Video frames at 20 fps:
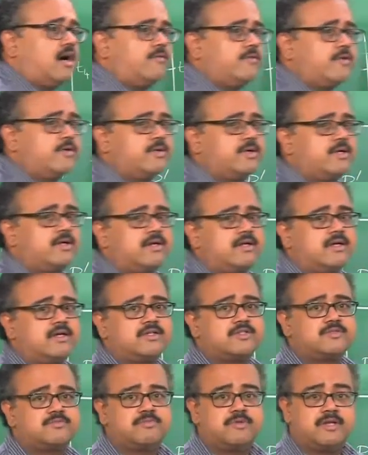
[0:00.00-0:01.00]
we would
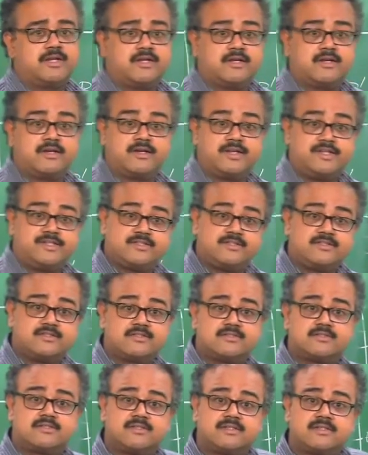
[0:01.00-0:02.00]
split
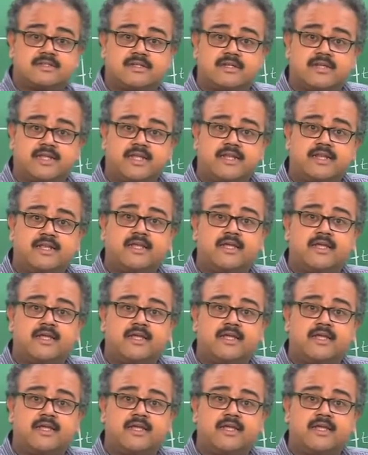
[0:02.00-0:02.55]
regions, right,